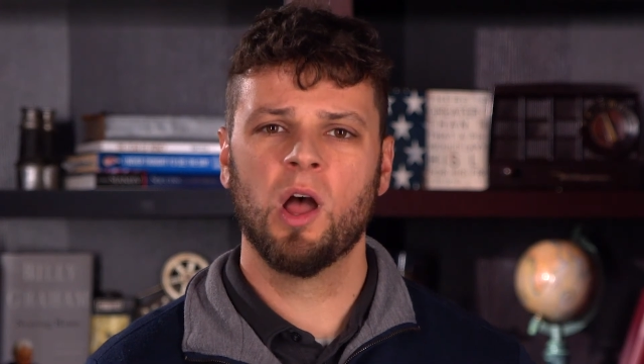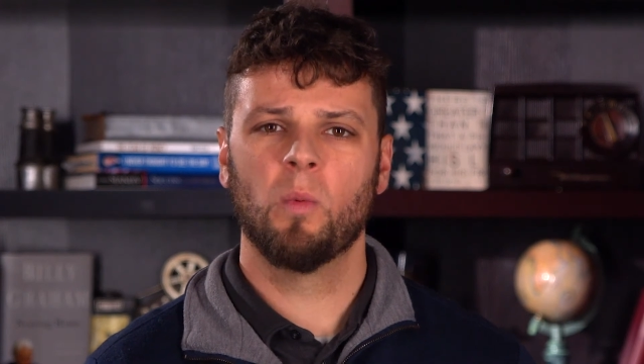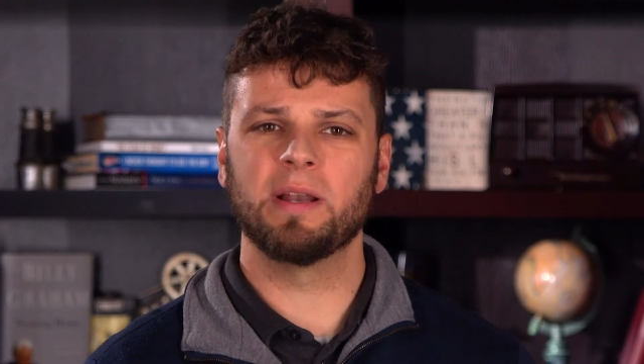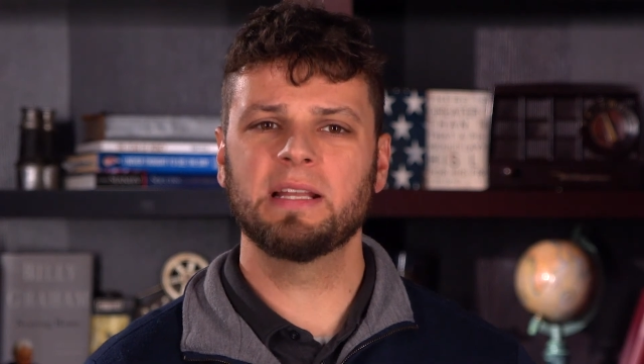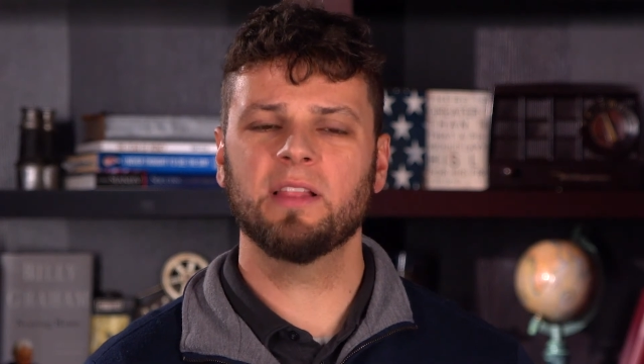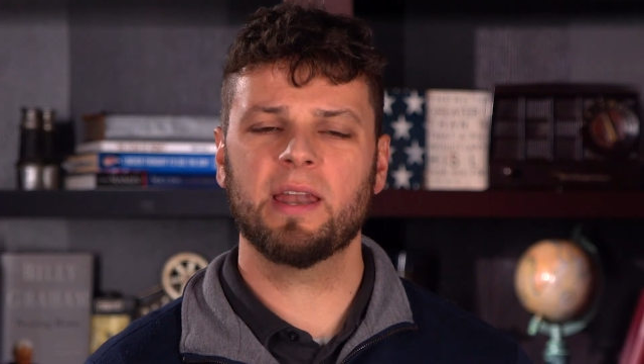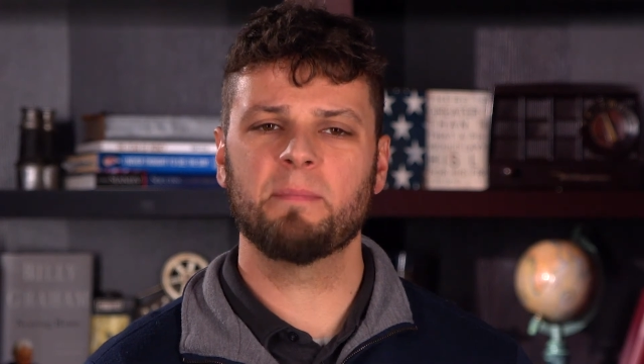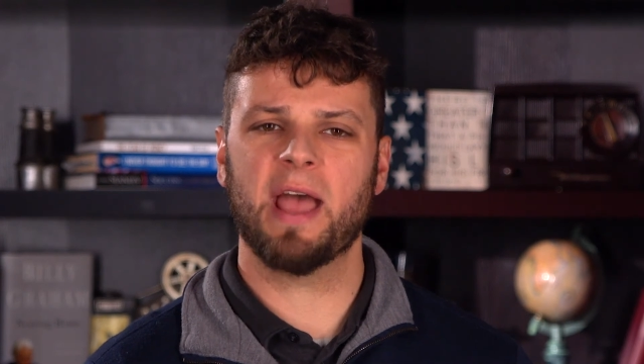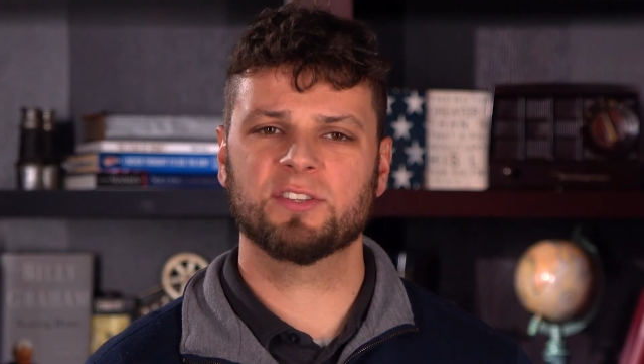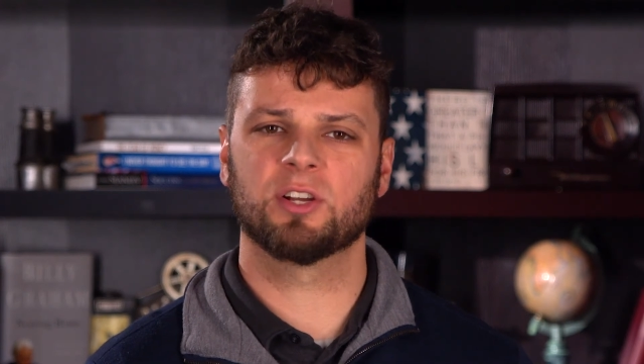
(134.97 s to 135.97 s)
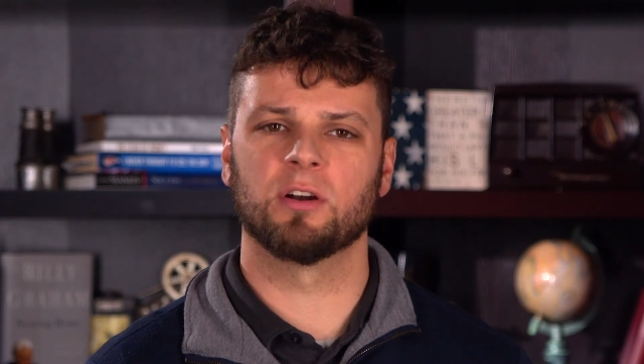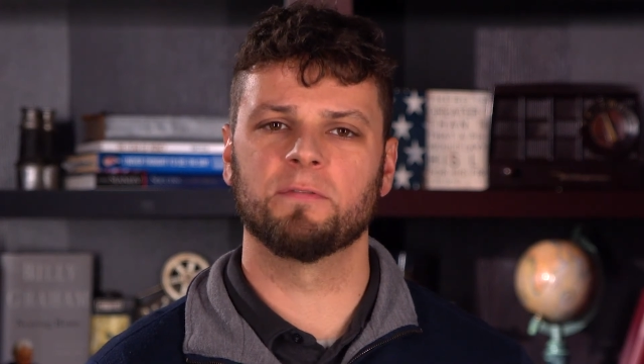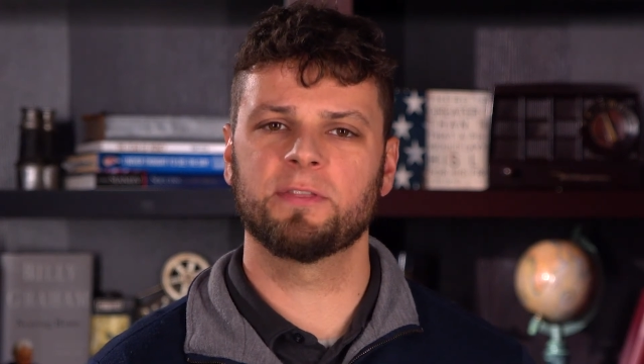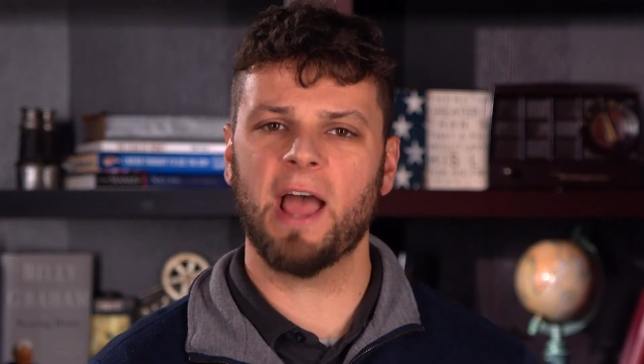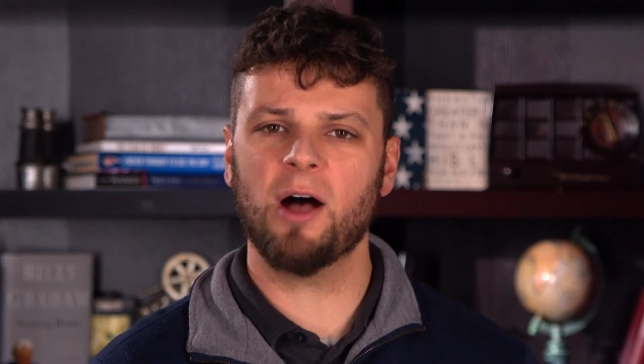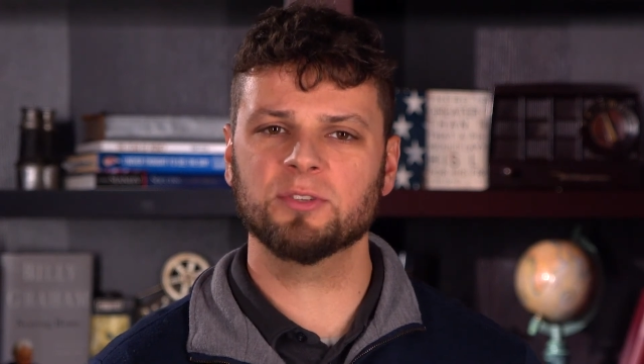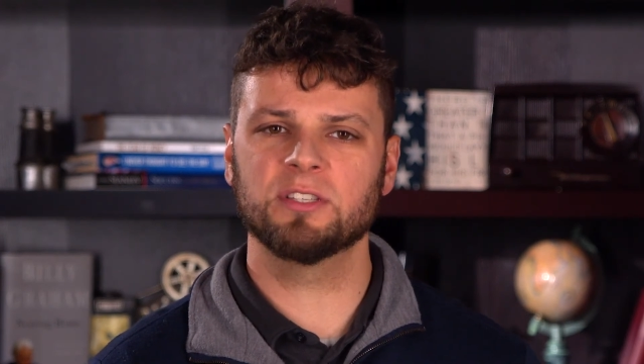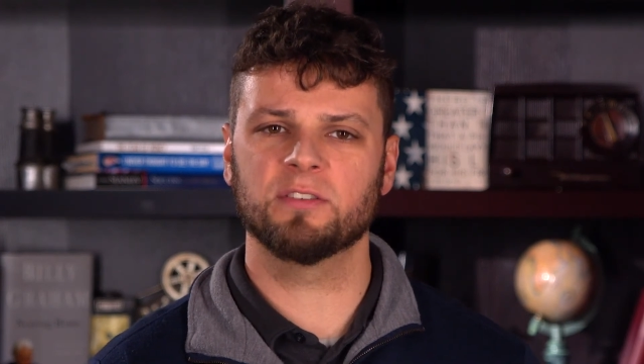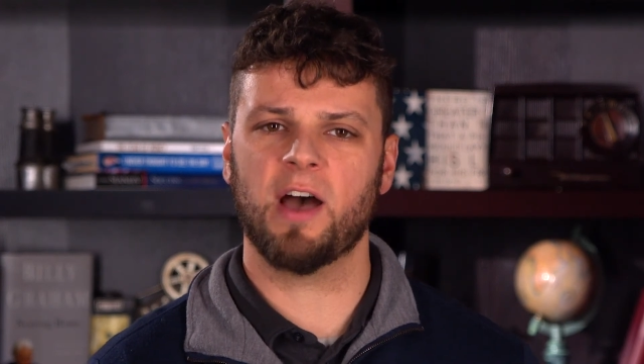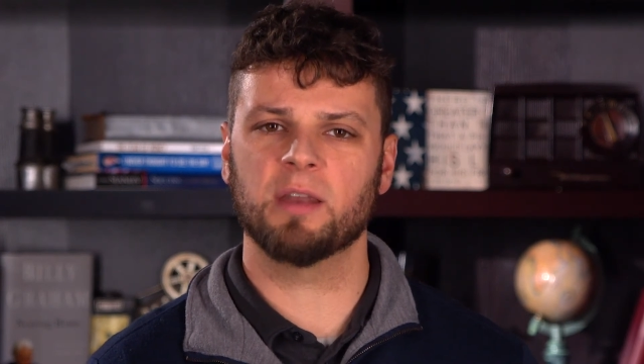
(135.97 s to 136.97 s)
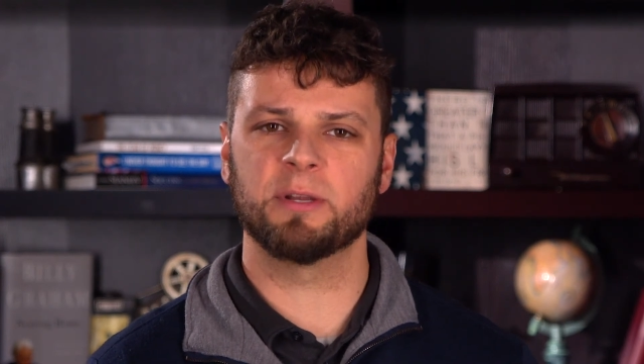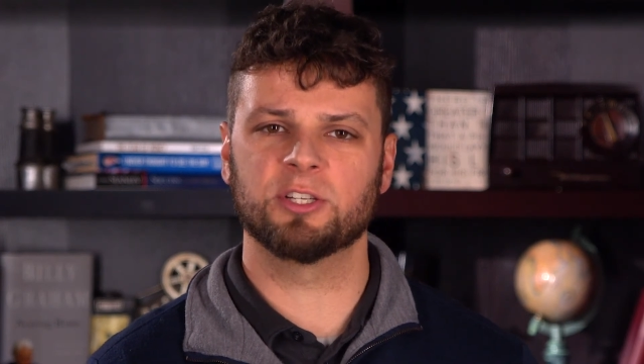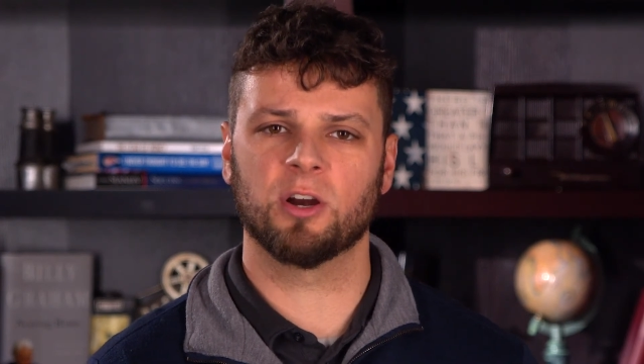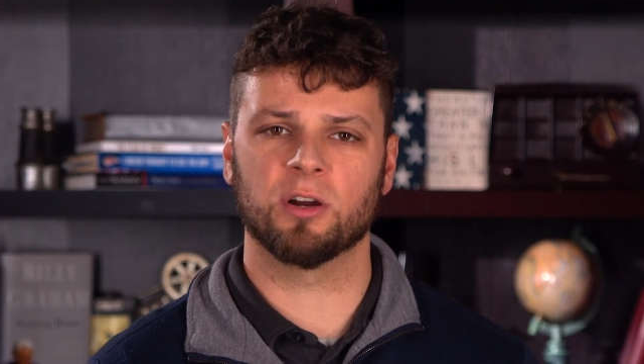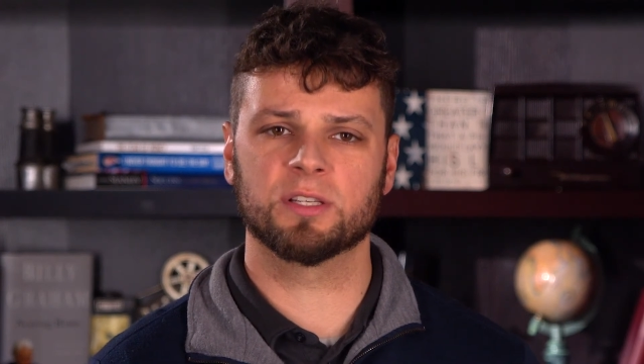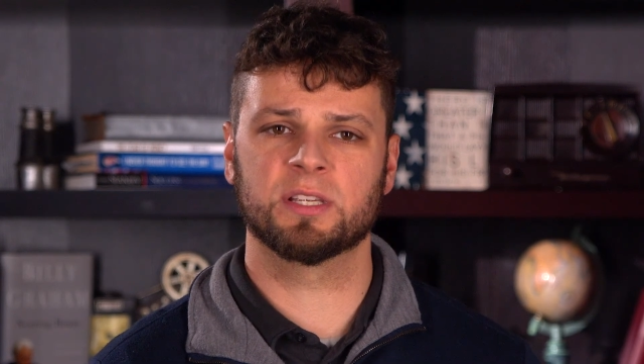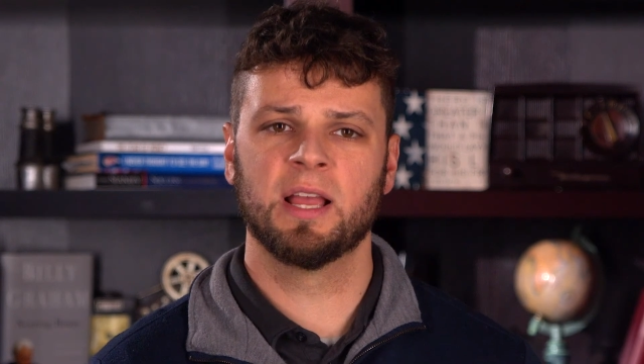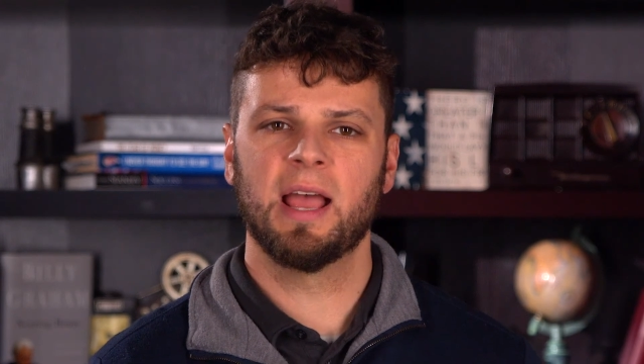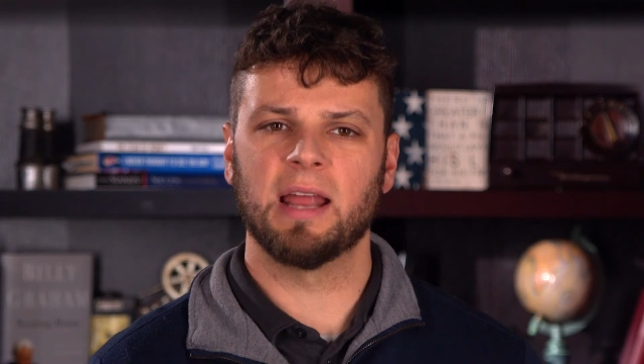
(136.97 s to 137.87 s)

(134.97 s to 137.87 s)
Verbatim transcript: when he led a massacre of thousands of Ottoman Turks